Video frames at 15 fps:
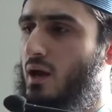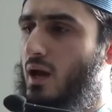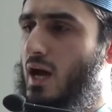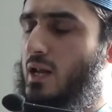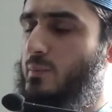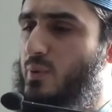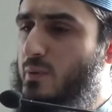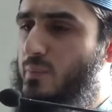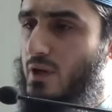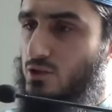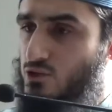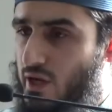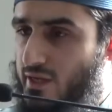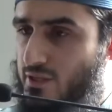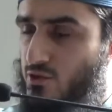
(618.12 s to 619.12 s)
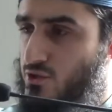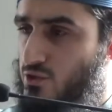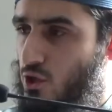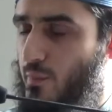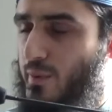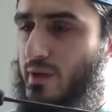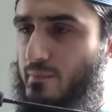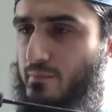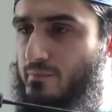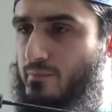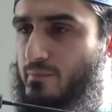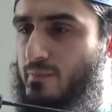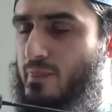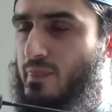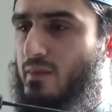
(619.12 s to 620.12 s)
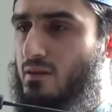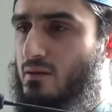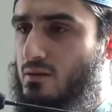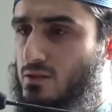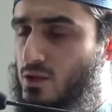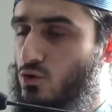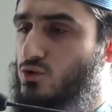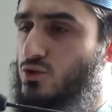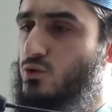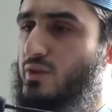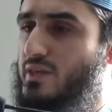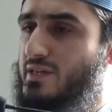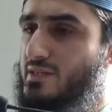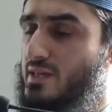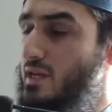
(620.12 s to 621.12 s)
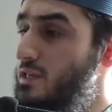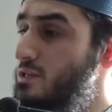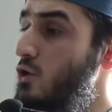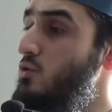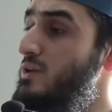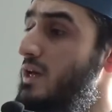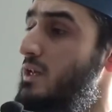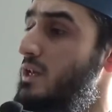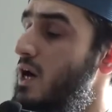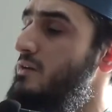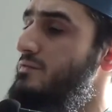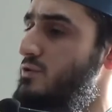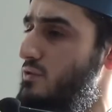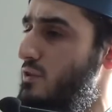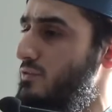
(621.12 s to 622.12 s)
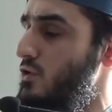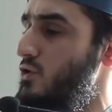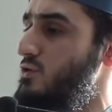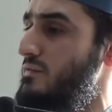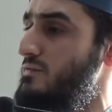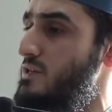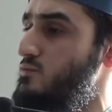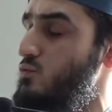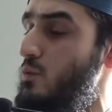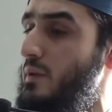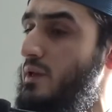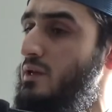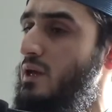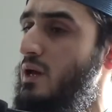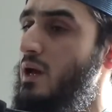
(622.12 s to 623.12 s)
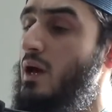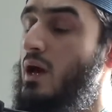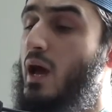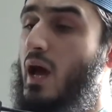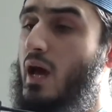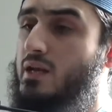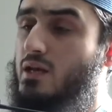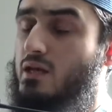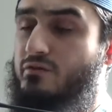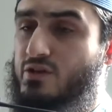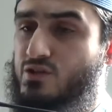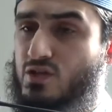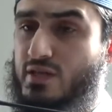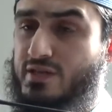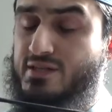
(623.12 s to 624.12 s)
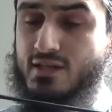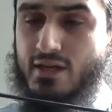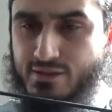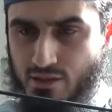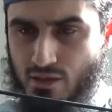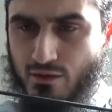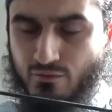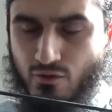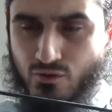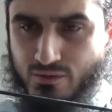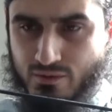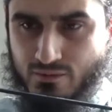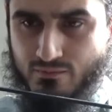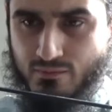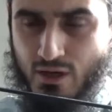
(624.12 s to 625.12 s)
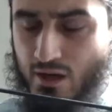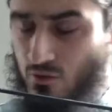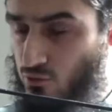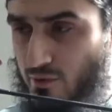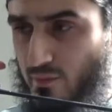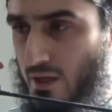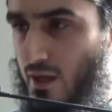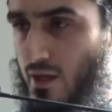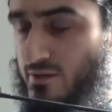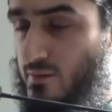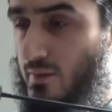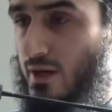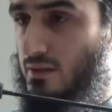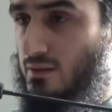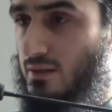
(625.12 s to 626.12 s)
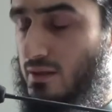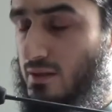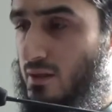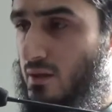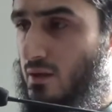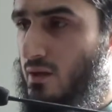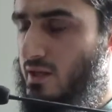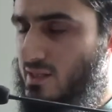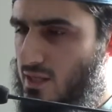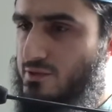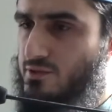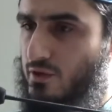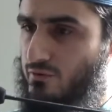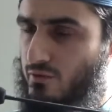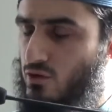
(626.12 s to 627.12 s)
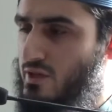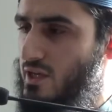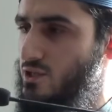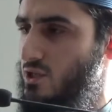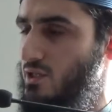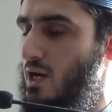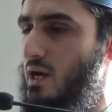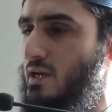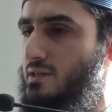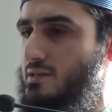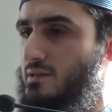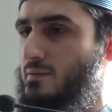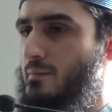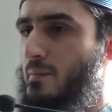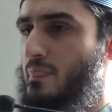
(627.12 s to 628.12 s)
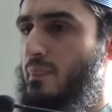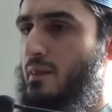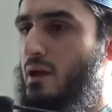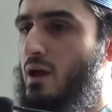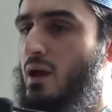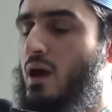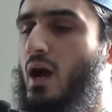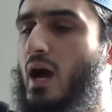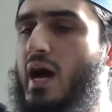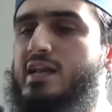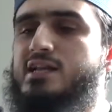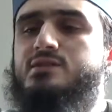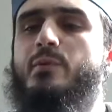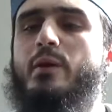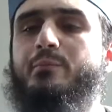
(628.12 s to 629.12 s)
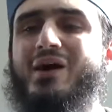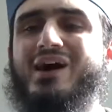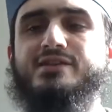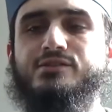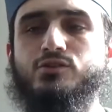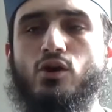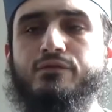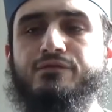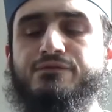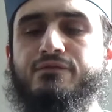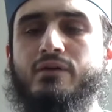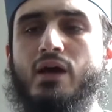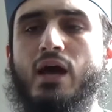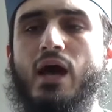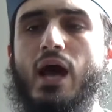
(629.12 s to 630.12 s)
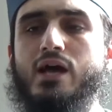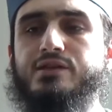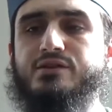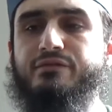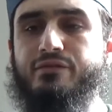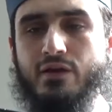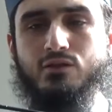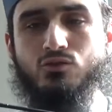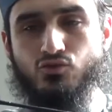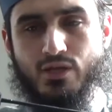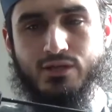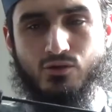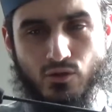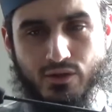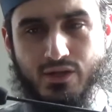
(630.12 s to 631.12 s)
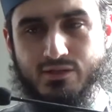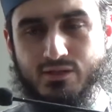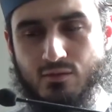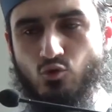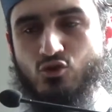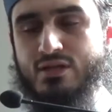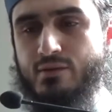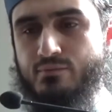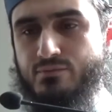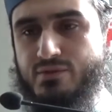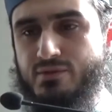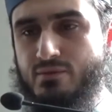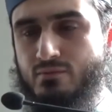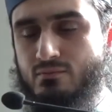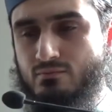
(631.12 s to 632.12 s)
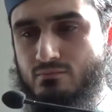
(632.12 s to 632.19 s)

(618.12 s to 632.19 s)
and people are trying to stop him. Don't do this. And he's holding a knife to the throat of this woman and he eventually slits her throat. A'udhu billah, subhanAllah. He slits her throat and she dies. And it's being passed off as if Hindus are doing this to Muslims.